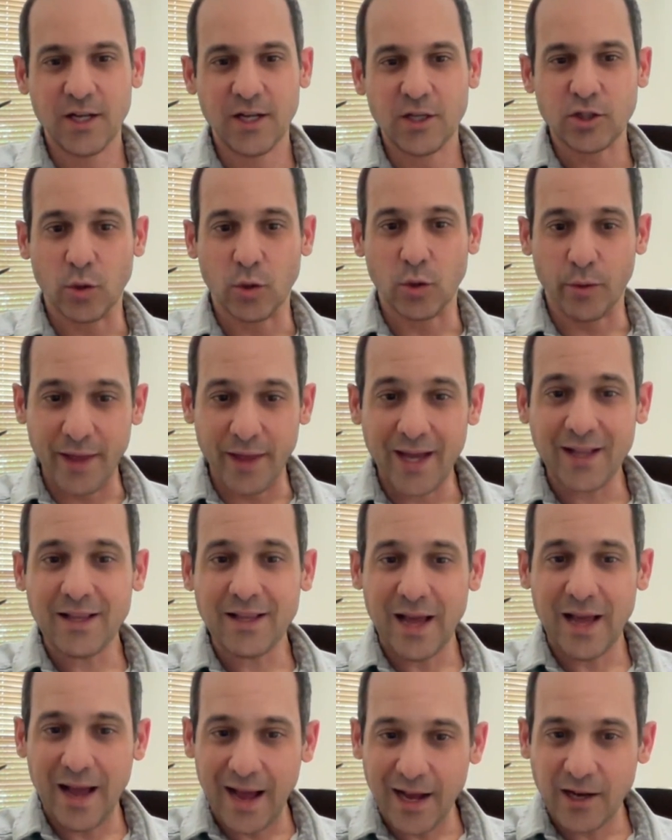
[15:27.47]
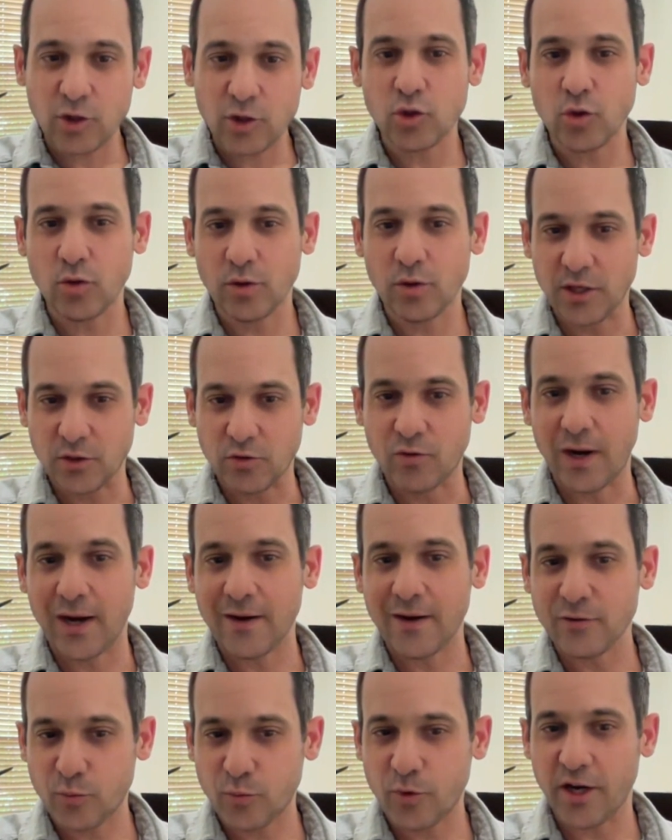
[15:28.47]
So that actually
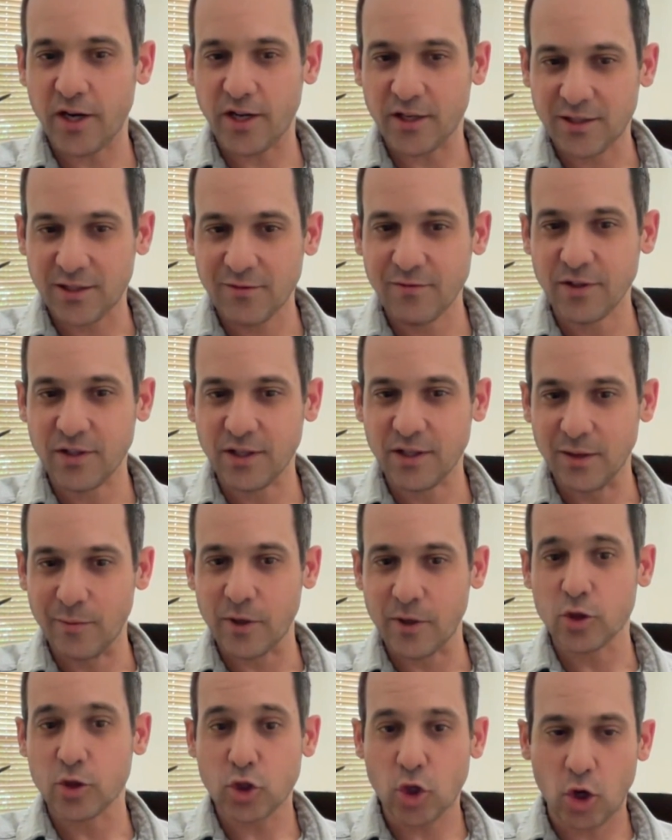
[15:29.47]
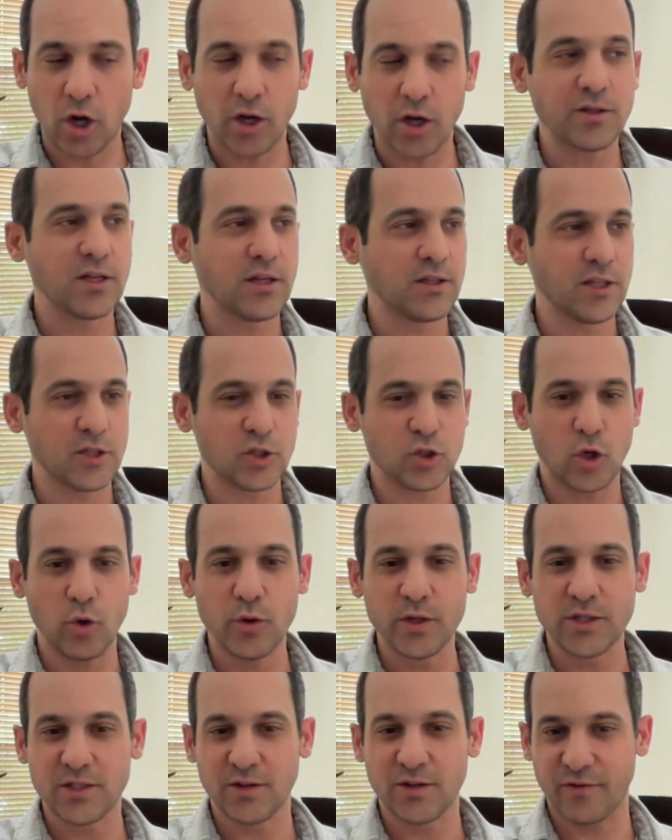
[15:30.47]
drives productivity because content is
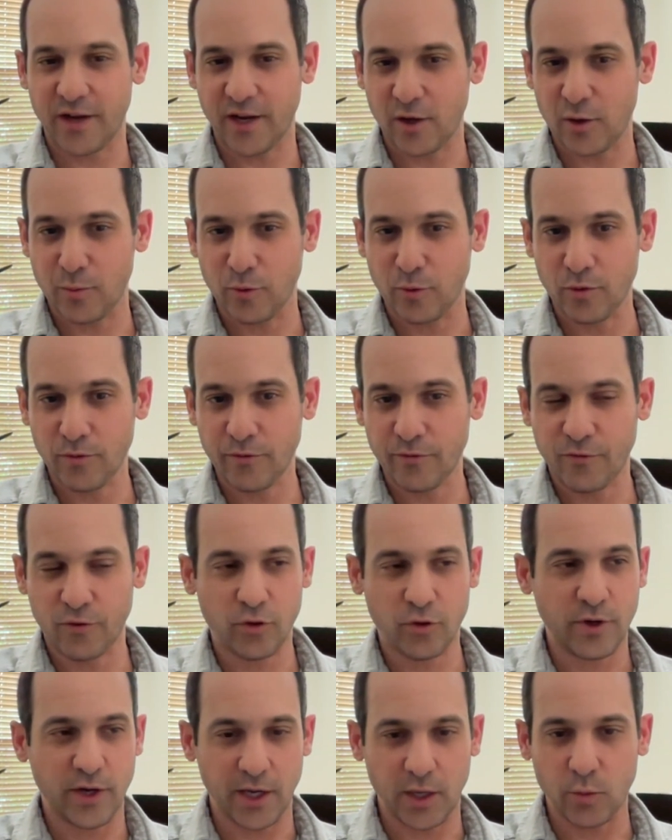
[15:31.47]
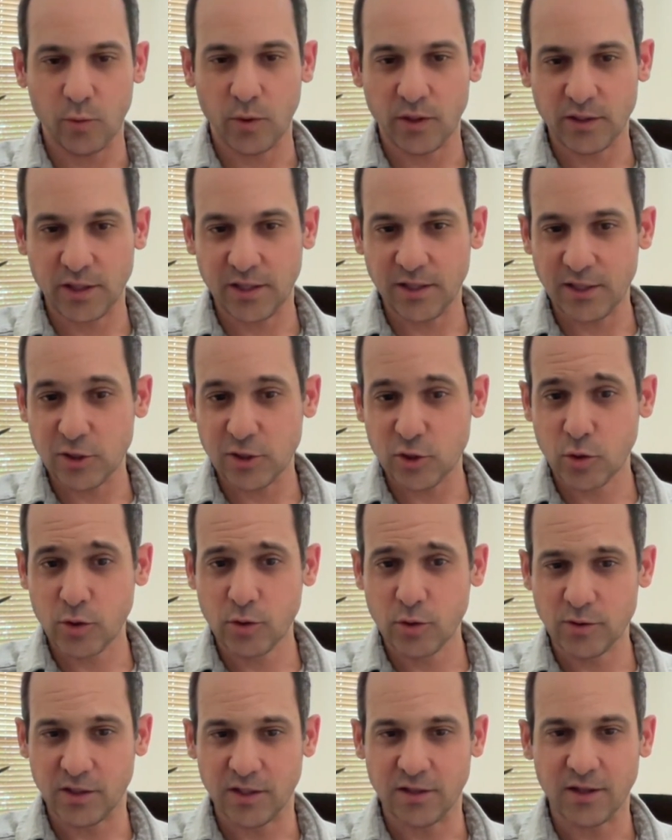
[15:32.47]
always available for anyone that needs to
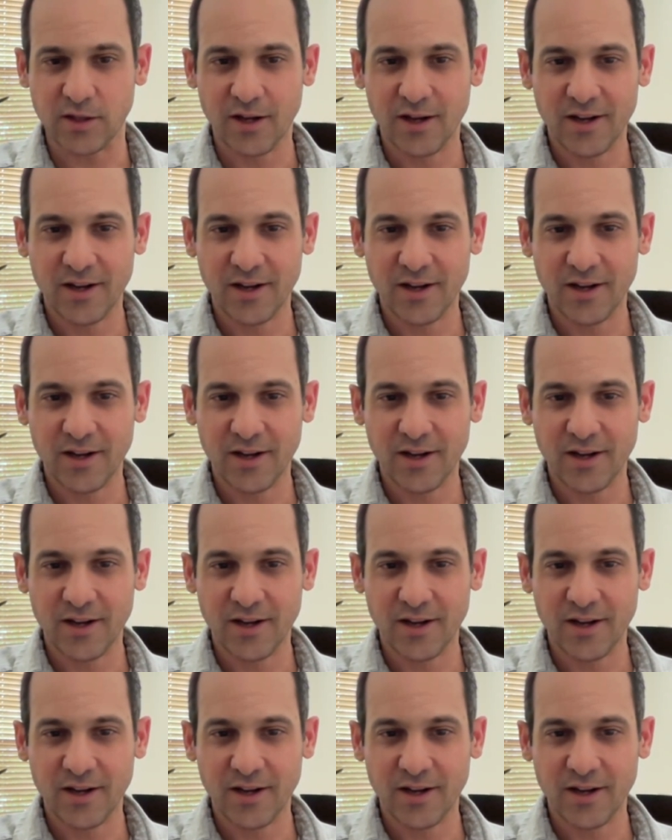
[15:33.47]
use it.